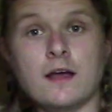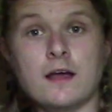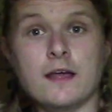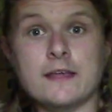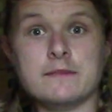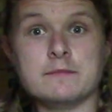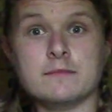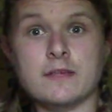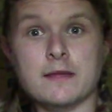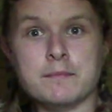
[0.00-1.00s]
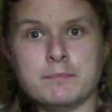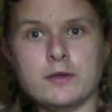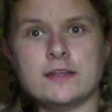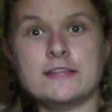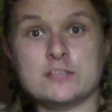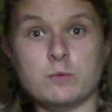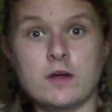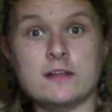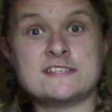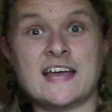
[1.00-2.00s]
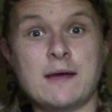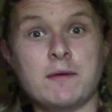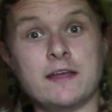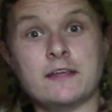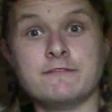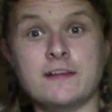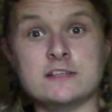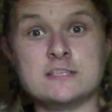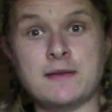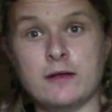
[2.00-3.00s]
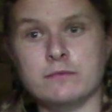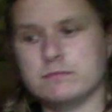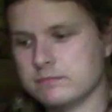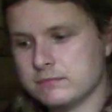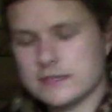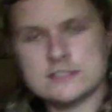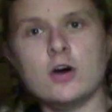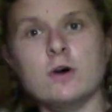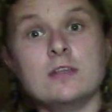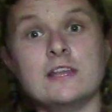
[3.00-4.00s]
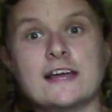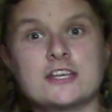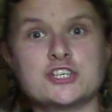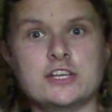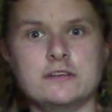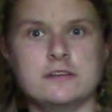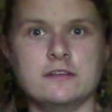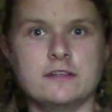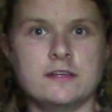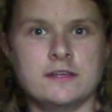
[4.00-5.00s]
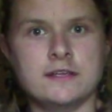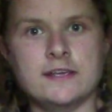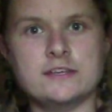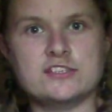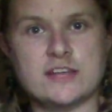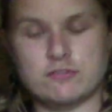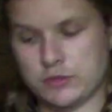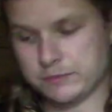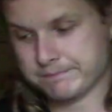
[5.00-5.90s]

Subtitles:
I put into words how I felt about this whole election in general.